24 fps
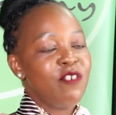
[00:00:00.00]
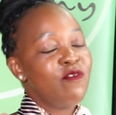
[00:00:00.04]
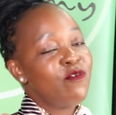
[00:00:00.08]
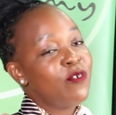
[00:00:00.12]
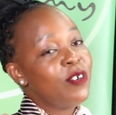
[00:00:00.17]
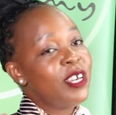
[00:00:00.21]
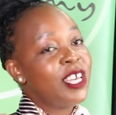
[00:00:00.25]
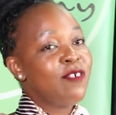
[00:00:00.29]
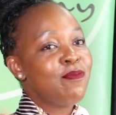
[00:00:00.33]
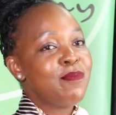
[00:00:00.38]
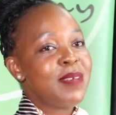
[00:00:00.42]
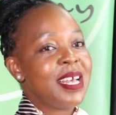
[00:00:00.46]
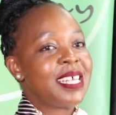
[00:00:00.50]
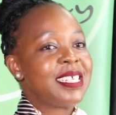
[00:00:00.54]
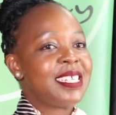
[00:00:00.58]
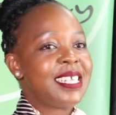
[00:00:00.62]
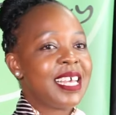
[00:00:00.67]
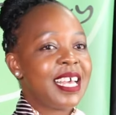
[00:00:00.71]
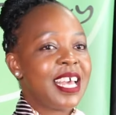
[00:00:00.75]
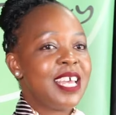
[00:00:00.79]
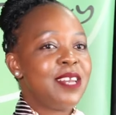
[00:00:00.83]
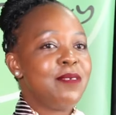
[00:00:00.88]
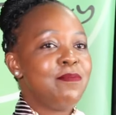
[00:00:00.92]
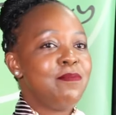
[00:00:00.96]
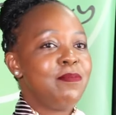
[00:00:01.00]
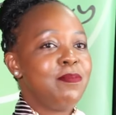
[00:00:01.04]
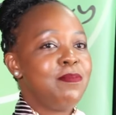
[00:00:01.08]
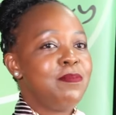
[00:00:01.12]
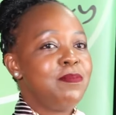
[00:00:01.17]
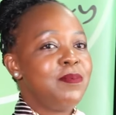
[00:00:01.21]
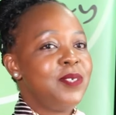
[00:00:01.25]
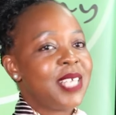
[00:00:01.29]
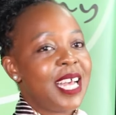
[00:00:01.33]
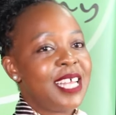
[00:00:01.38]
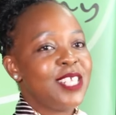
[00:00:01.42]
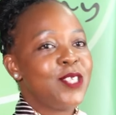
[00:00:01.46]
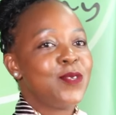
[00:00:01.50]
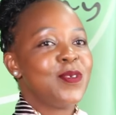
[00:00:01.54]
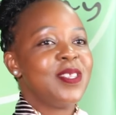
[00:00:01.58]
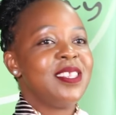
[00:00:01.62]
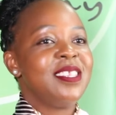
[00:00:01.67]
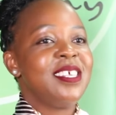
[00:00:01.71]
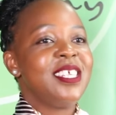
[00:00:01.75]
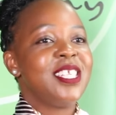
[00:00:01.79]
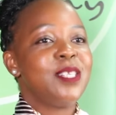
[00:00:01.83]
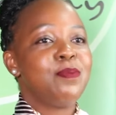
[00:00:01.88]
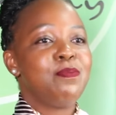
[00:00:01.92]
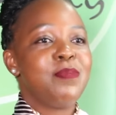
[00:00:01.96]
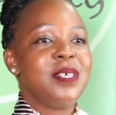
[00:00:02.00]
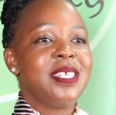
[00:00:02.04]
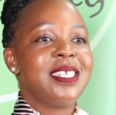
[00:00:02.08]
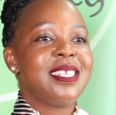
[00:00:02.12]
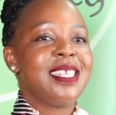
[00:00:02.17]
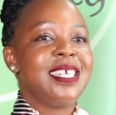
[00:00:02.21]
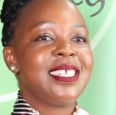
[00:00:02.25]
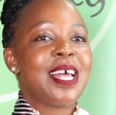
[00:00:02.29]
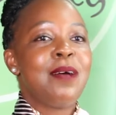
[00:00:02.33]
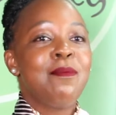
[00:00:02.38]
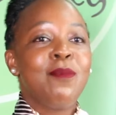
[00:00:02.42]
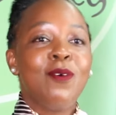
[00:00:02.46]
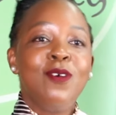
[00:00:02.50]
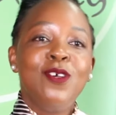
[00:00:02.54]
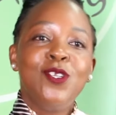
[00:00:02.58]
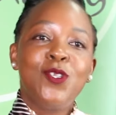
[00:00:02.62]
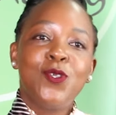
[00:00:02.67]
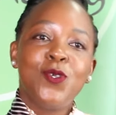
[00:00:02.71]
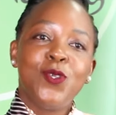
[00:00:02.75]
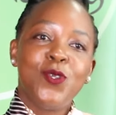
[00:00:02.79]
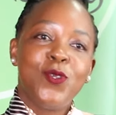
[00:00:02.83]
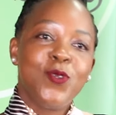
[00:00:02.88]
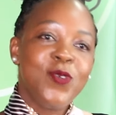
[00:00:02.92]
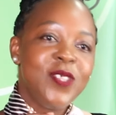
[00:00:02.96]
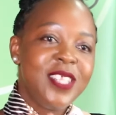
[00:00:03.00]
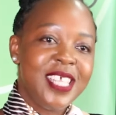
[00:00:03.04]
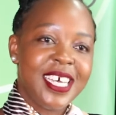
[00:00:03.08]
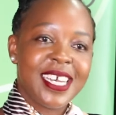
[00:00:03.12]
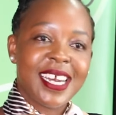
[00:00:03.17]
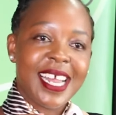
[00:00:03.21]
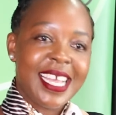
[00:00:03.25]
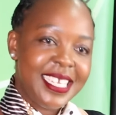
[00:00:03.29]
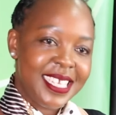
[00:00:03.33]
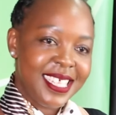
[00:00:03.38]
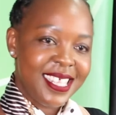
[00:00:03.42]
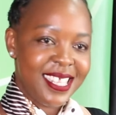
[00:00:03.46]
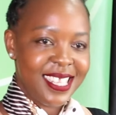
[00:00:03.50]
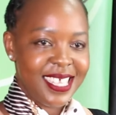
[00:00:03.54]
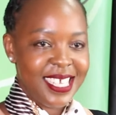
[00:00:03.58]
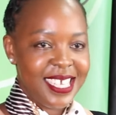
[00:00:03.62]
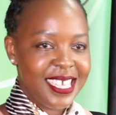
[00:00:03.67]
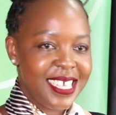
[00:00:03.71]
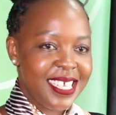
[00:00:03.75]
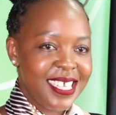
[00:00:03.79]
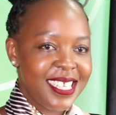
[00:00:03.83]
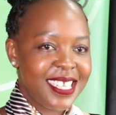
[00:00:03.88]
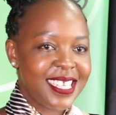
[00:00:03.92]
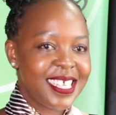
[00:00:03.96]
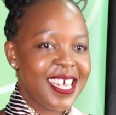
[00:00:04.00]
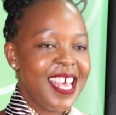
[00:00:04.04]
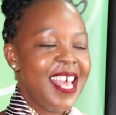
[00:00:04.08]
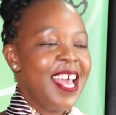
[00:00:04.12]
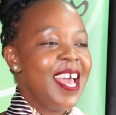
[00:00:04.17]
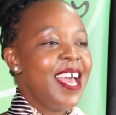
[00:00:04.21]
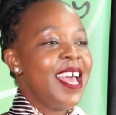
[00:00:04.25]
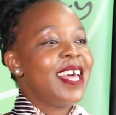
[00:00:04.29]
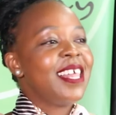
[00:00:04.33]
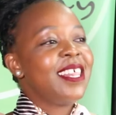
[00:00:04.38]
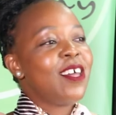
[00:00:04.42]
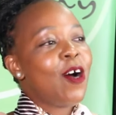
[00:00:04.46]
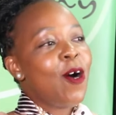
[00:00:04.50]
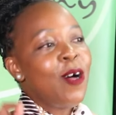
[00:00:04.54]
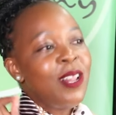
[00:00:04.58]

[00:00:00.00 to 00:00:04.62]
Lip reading: if you give me a second chance with this business, I'm going to do the right things.